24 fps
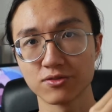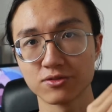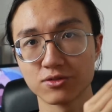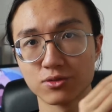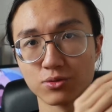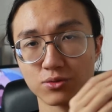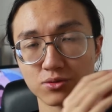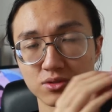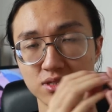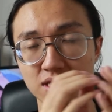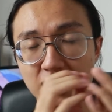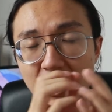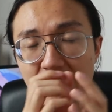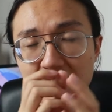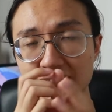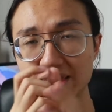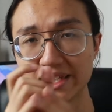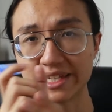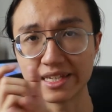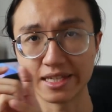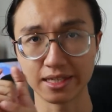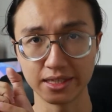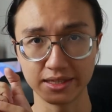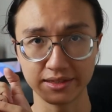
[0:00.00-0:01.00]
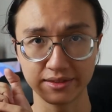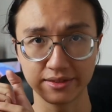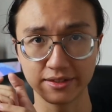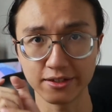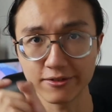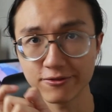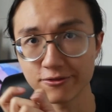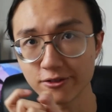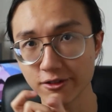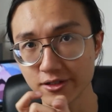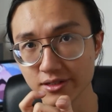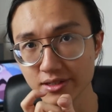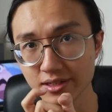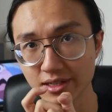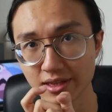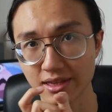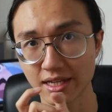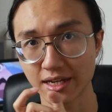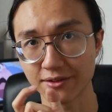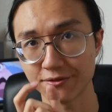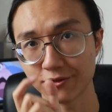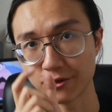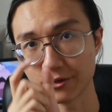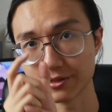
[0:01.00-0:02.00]
to slightly different,
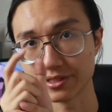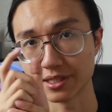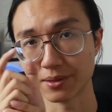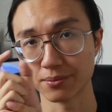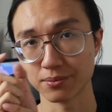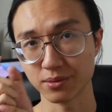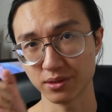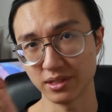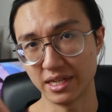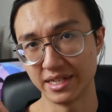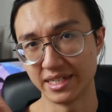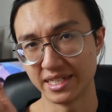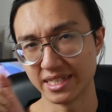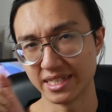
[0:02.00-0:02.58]
like for example an